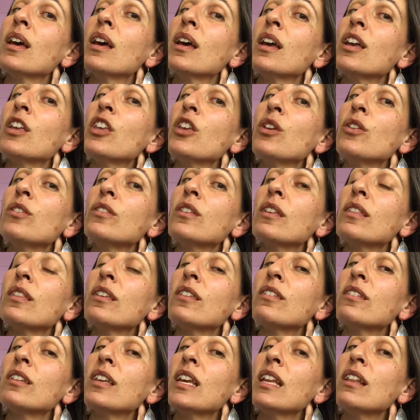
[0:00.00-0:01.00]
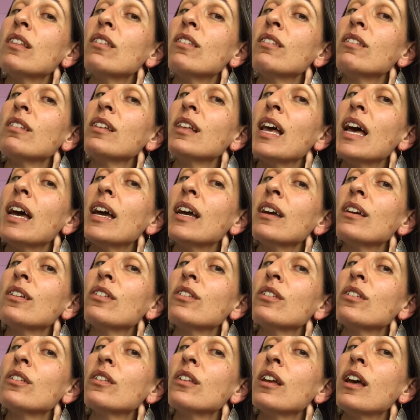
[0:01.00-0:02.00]
using the skin slack,
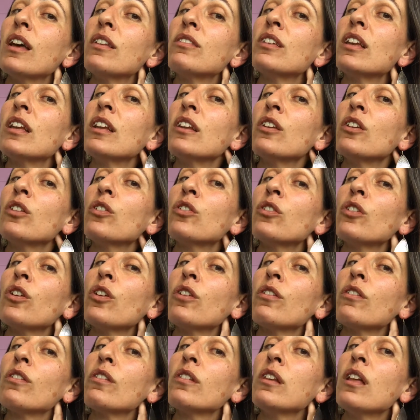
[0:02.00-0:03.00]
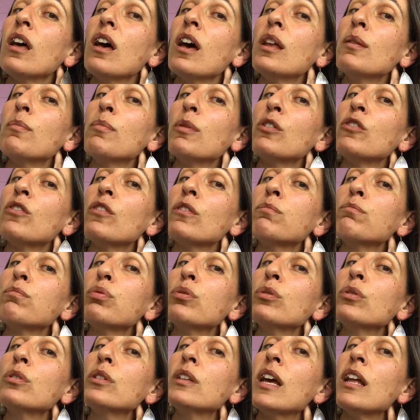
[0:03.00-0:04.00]
as in don't slide, but just
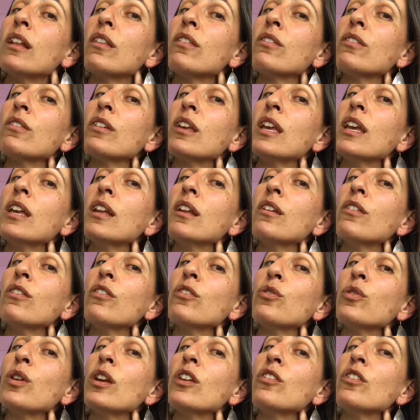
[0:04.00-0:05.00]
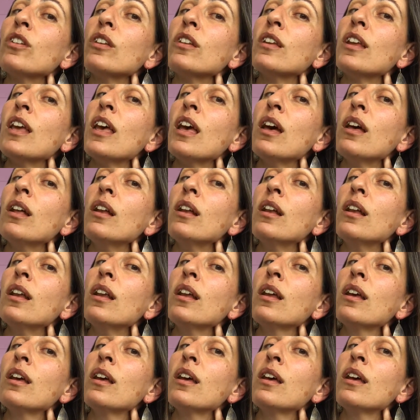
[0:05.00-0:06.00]
pull that skin and stretch it down
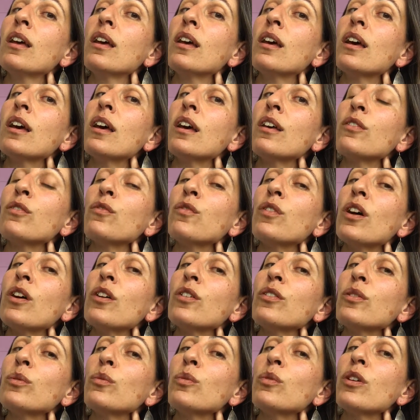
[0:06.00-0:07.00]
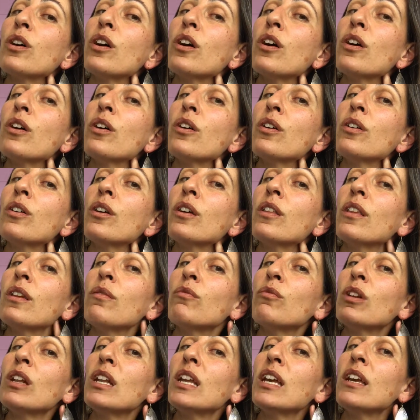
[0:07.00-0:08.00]
as far as it will go, and then
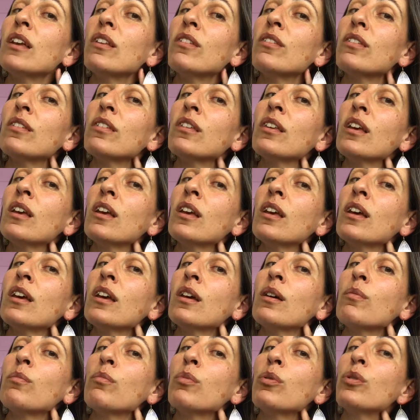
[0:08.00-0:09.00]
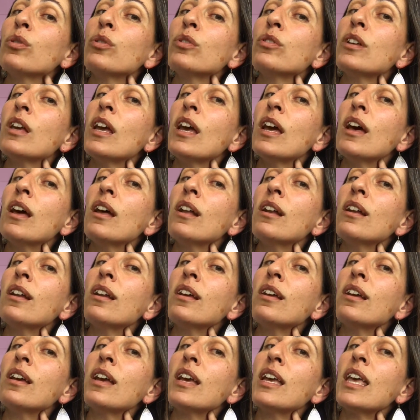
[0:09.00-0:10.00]
release, pull down
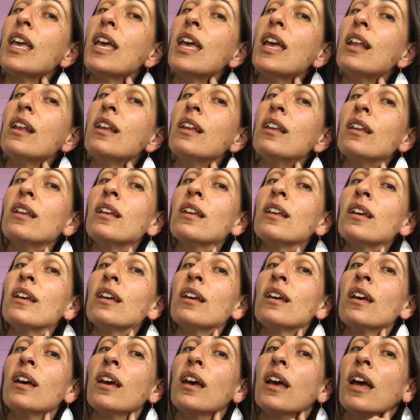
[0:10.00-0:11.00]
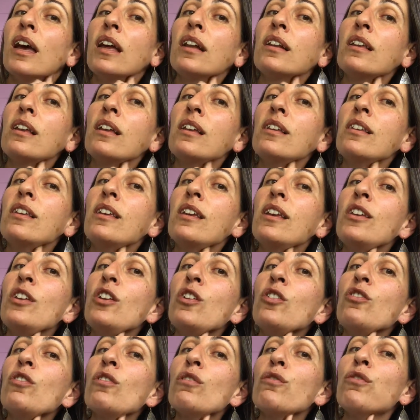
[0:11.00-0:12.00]
again, and continue
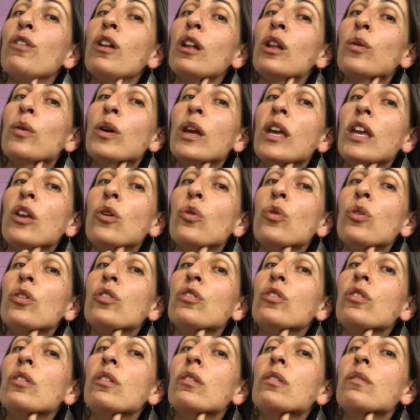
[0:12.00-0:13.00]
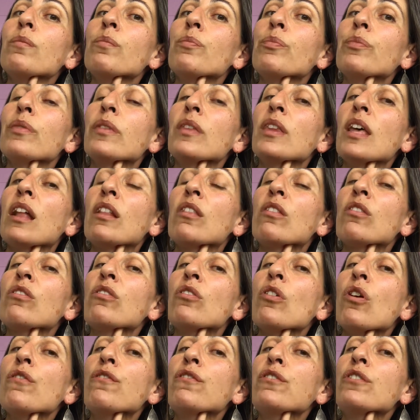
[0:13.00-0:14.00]
just following that
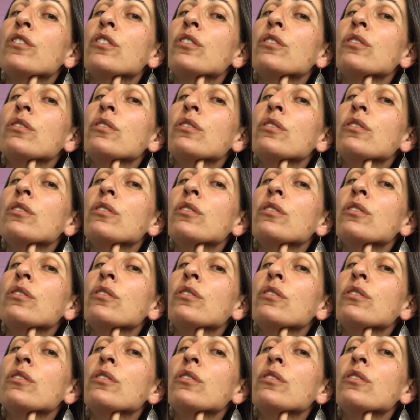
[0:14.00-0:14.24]
soft